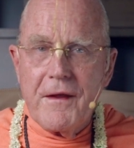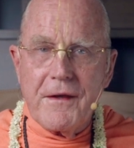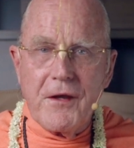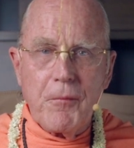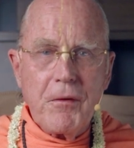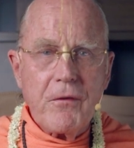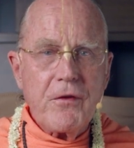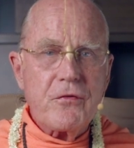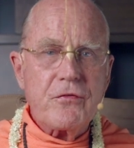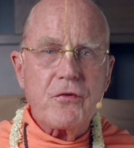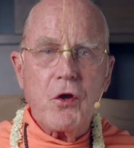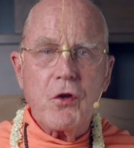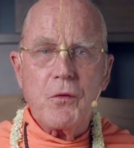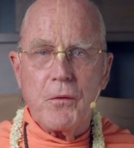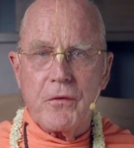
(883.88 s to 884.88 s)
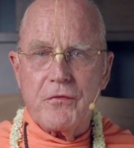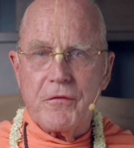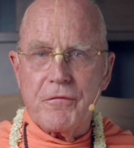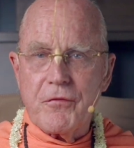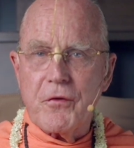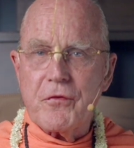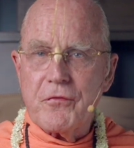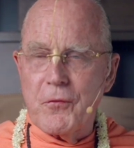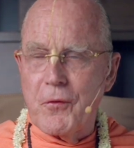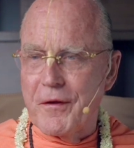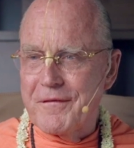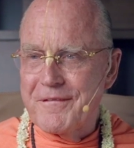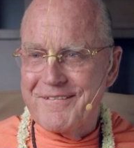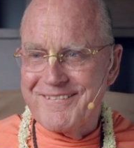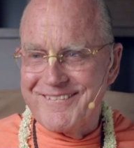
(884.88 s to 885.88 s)
Now, Mother Yasoda was the first
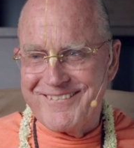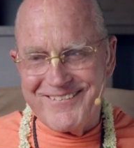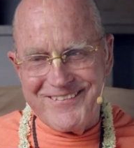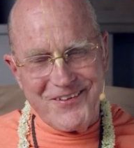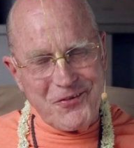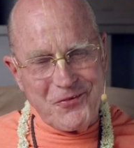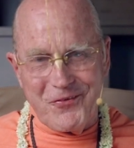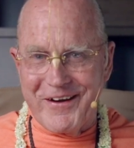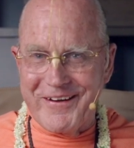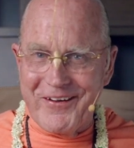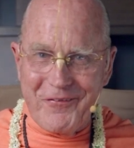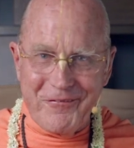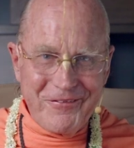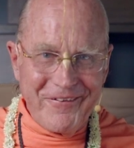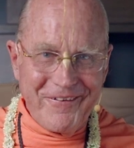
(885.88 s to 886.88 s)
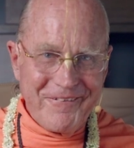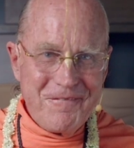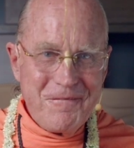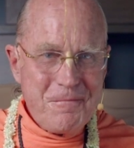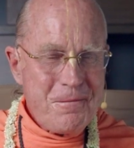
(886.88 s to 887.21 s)
one, right out front.